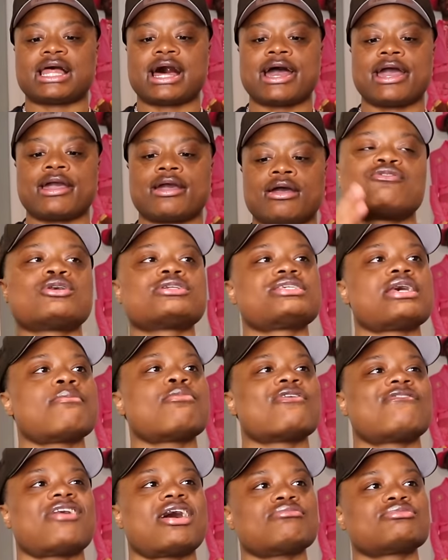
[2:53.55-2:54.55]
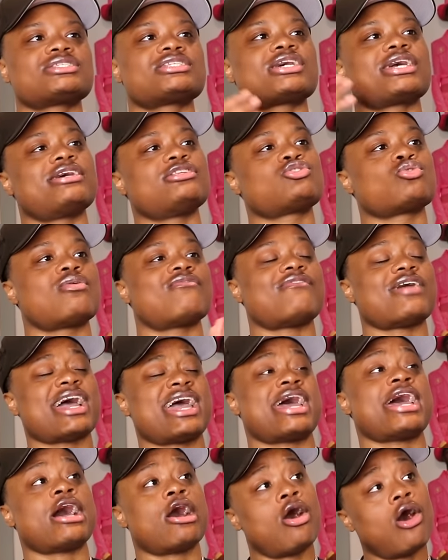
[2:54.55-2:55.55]
Like, for example, if I was to get into a
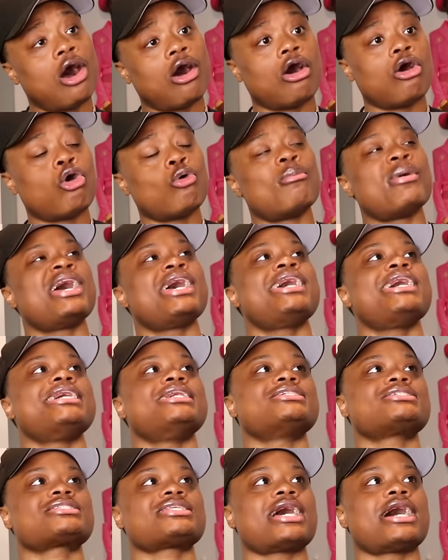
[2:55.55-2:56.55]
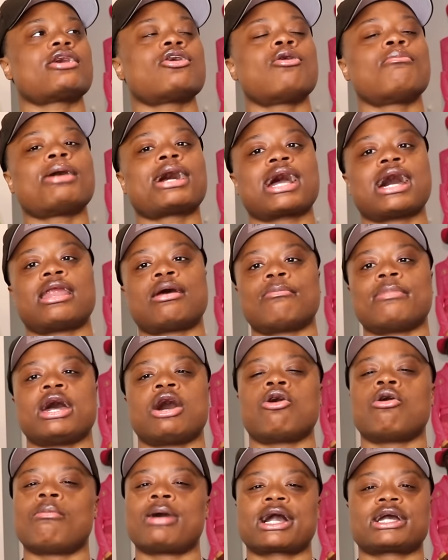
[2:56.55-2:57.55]
fight at home, it's like, oh my God, I'm
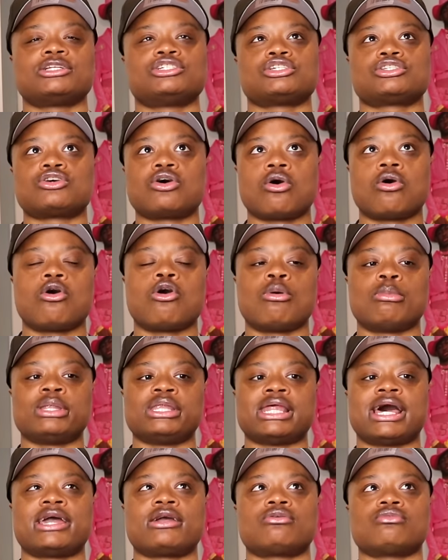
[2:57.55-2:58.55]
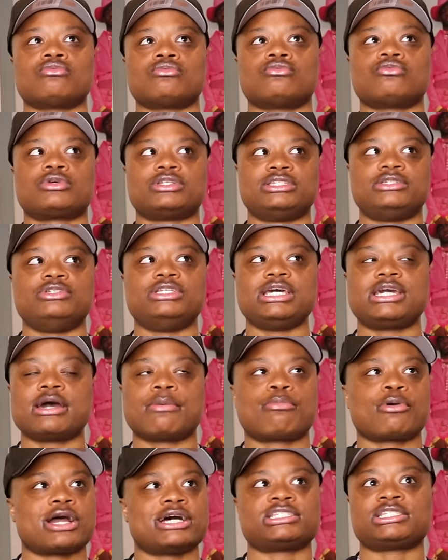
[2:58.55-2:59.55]
at home. I can just go home and like
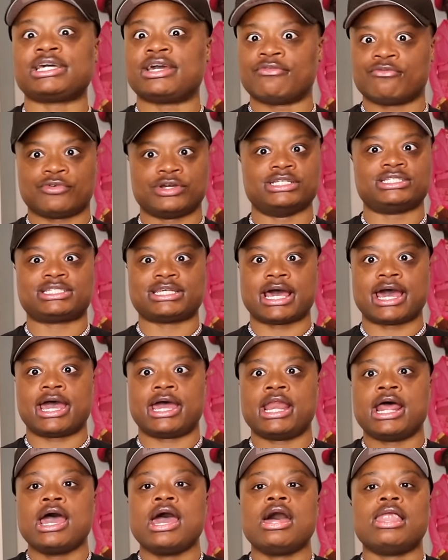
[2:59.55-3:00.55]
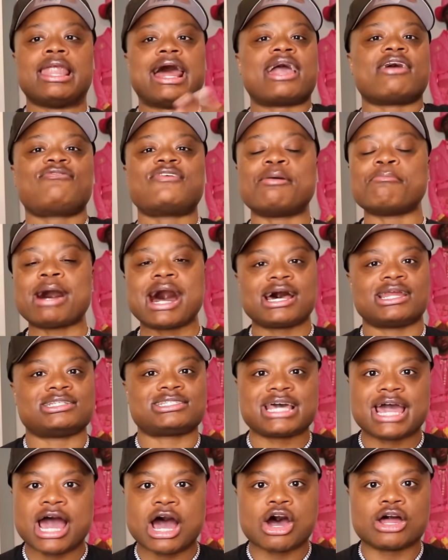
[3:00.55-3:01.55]
decompress and reset. Like, if I'm out
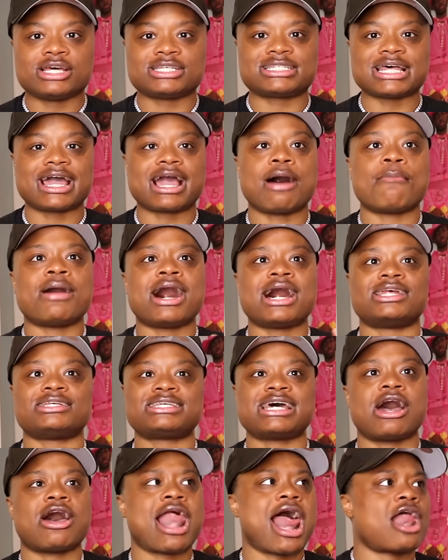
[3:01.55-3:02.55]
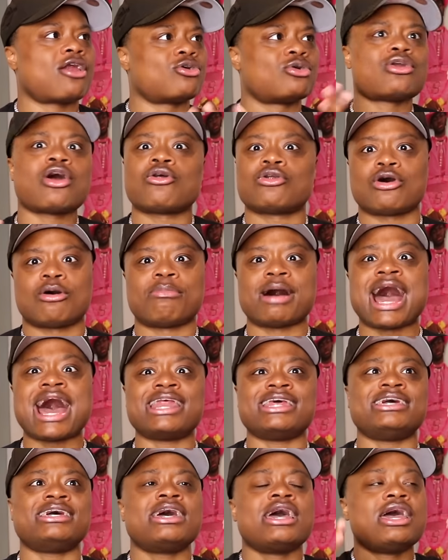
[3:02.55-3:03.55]
of town, it's like, I'm out of town, I don't know
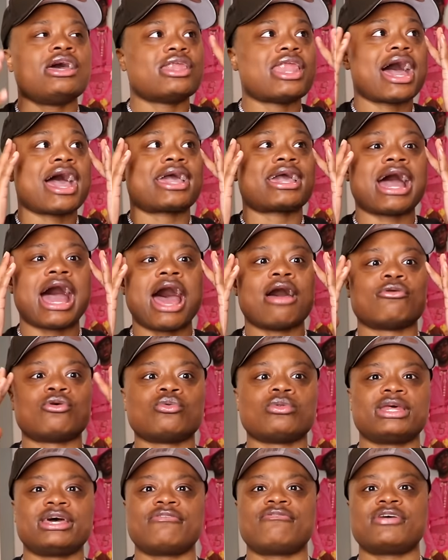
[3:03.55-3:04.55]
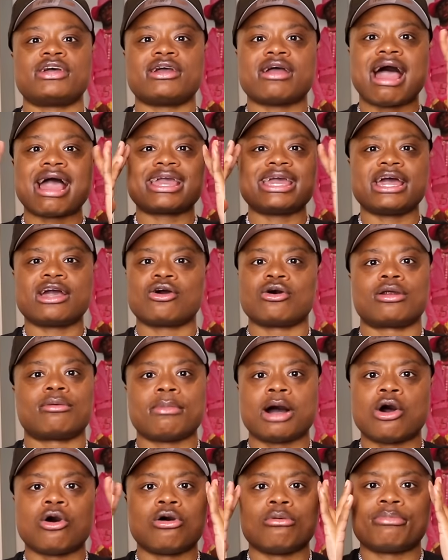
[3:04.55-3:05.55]
nobody, like, I don't live here, I can't go to
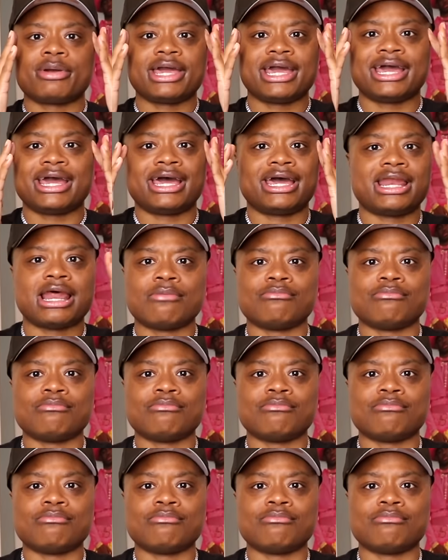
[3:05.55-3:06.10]
my own bed.